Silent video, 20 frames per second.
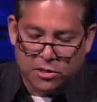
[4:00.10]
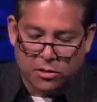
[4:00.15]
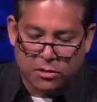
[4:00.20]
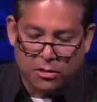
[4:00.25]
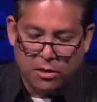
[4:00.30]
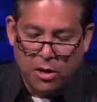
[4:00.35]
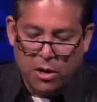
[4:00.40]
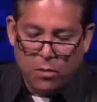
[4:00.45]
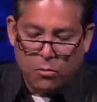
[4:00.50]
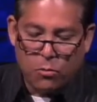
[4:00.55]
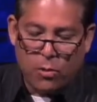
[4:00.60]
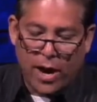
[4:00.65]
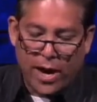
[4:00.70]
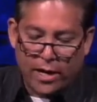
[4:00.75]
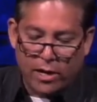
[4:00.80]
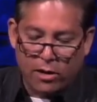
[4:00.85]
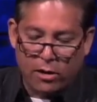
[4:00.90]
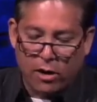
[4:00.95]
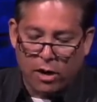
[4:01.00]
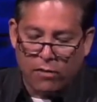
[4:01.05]
the
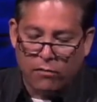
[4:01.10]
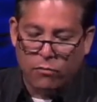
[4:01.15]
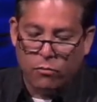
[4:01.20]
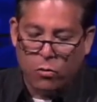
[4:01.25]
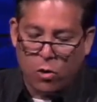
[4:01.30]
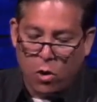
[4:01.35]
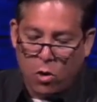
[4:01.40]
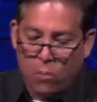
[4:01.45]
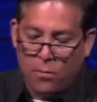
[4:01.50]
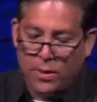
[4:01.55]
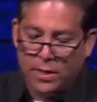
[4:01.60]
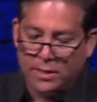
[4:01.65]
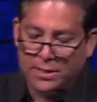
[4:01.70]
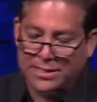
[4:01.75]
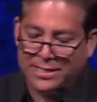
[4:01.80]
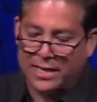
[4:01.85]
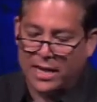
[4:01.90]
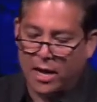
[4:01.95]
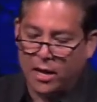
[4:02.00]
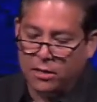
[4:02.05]
writer of
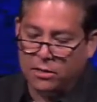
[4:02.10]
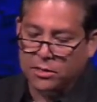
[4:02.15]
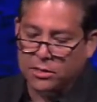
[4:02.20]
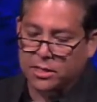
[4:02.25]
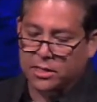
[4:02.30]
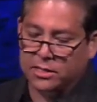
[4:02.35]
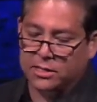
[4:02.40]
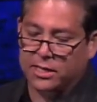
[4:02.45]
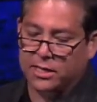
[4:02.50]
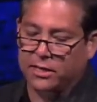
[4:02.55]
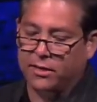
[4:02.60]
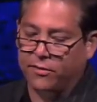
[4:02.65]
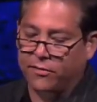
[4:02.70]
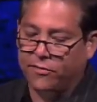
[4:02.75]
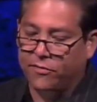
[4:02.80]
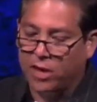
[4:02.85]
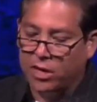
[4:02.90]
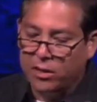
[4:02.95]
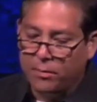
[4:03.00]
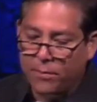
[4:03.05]
Romans tells us that the
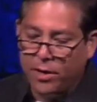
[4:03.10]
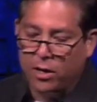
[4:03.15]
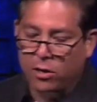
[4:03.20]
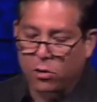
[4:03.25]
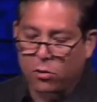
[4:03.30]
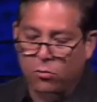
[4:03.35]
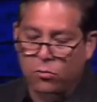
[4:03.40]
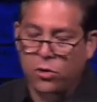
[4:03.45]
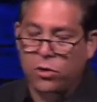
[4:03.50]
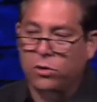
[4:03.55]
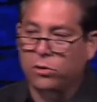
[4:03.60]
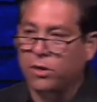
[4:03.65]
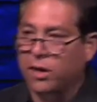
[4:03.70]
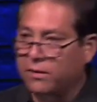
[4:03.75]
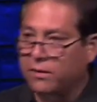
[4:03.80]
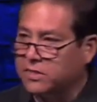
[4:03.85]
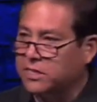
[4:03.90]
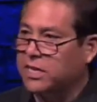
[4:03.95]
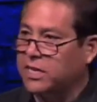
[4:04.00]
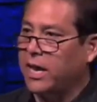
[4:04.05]
fundamental root
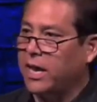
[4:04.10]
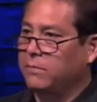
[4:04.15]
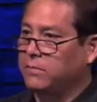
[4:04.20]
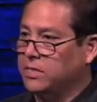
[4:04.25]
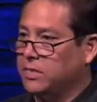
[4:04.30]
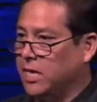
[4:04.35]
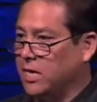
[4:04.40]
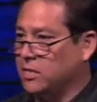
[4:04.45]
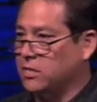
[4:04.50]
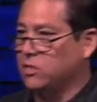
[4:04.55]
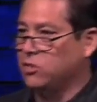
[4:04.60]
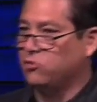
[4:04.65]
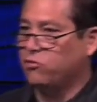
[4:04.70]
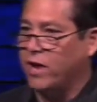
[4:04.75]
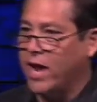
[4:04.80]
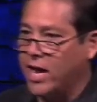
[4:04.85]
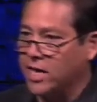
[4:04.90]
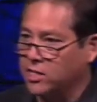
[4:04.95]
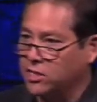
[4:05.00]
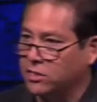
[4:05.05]
of same-sex
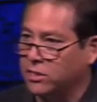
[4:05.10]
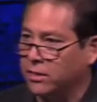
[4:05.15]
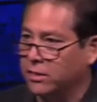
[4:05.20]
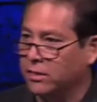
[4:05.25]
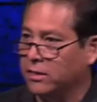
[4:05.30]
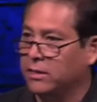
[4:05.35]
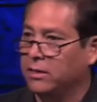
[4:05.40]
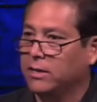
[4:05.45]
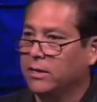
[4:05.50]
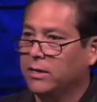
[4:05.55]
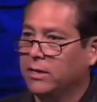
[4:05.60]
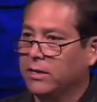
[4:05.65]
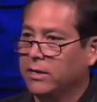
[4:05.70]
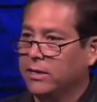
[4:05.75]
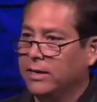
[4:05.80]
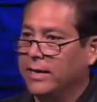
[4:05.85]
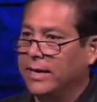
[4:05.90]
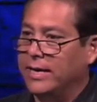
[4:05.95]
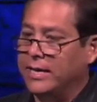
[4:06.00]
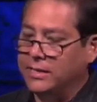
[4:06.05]
attraction
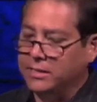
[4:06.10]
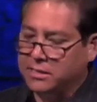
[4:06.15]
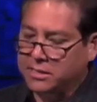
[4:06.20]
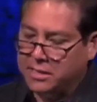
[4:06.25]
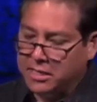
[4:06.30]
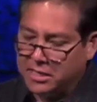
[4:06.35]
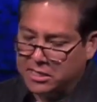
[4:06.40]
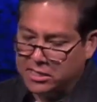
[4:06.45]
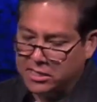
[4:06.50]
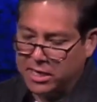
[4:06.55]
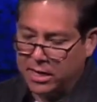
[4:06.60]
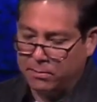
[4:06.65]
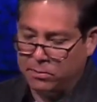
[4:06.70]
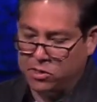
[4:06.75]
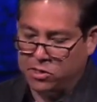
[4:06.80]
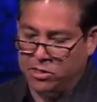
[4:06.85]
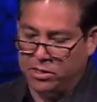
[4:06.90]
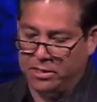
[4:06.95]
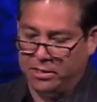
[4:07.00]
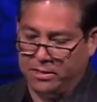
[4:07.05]
is
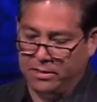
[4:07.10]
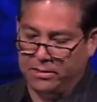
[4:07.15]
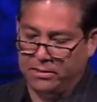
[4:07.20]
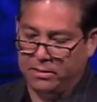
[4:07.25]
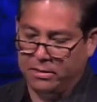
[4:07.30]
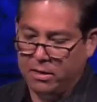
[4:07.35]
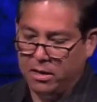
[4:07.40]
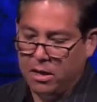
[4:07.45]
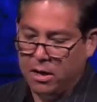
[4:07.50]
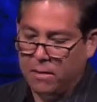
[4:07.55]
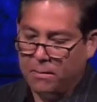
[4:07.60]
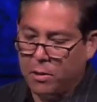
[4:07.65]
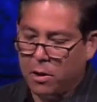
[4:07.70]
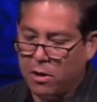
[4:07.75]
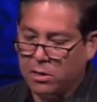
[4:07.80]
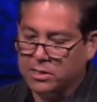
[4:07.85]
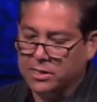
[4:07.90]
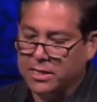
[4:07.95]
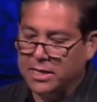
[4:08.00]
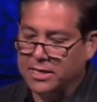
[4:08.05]
deception.
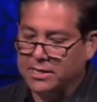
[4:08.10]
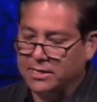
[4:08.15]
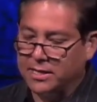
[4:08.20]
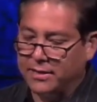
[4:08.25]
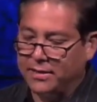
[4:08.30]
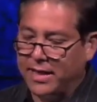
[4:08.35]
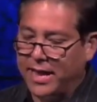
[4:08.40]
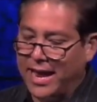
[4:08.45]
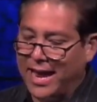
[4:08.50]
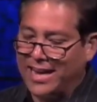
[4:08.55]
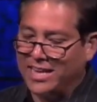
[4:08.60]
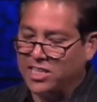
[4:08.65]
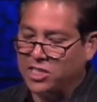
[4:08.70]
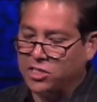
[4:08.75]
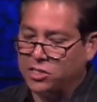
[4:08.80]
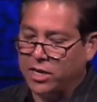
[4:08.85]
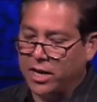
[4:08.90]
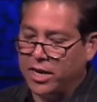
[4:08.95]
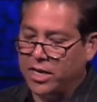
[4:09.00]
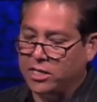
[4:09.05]
Paul says that they
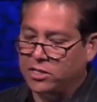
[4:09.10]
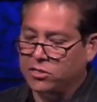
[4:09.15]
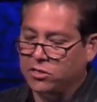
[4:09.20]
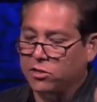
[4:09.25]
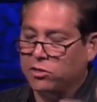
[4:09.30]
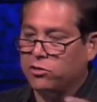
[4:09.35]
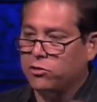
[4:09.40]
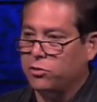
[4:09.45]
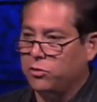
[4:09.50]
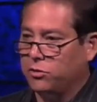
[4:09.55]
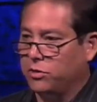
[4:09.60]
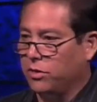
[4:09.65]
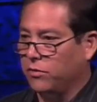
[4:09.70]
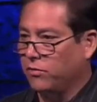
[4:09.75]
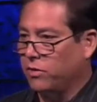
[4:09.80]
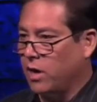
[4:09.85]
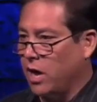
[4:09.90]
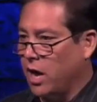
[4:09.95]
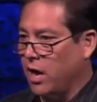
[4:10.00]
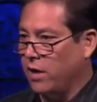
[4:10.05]
exchanged the truth
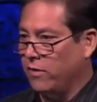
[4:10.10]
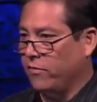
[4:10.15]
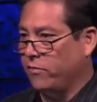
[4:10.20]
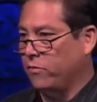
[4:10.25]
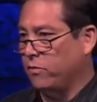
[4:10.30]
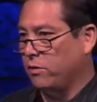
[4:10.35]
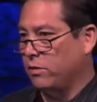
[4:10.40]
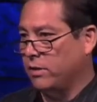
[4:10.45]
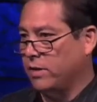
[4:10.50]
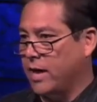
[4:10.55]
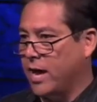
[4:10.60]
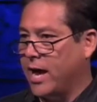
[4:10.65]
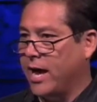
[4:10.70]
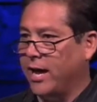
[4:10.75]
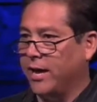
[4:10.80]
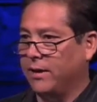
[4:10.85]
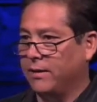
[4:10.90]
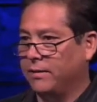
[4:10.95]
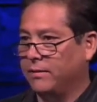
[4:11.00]
of God for a lie.